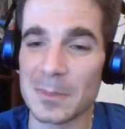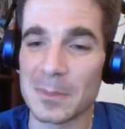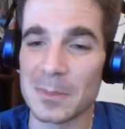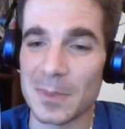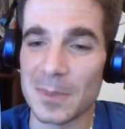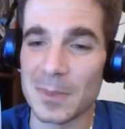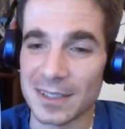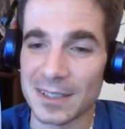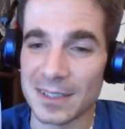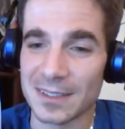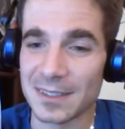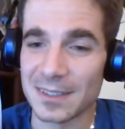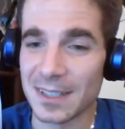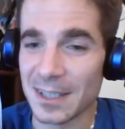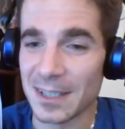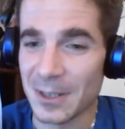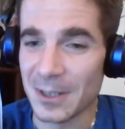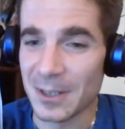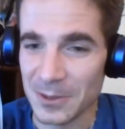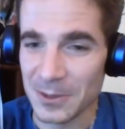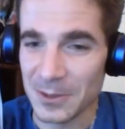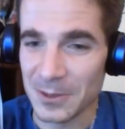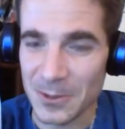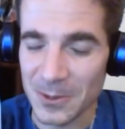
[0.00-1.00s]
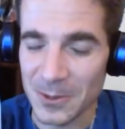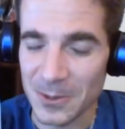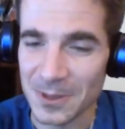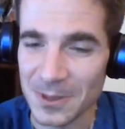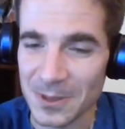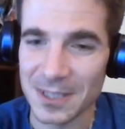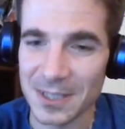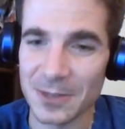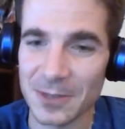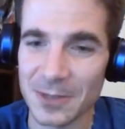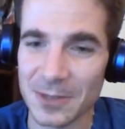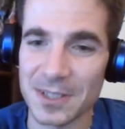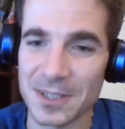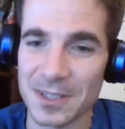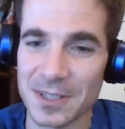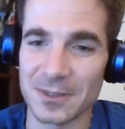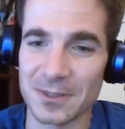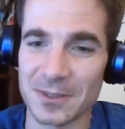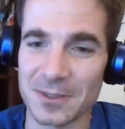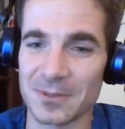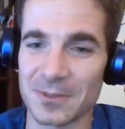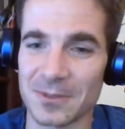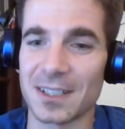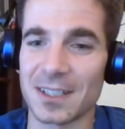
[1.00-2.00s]
but they control the
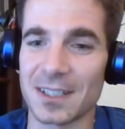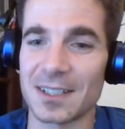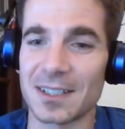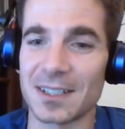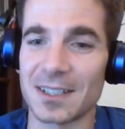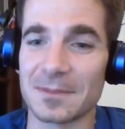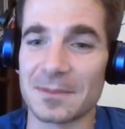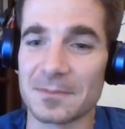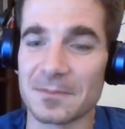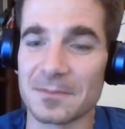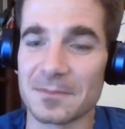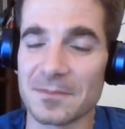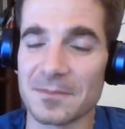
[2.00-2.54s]
situation over there.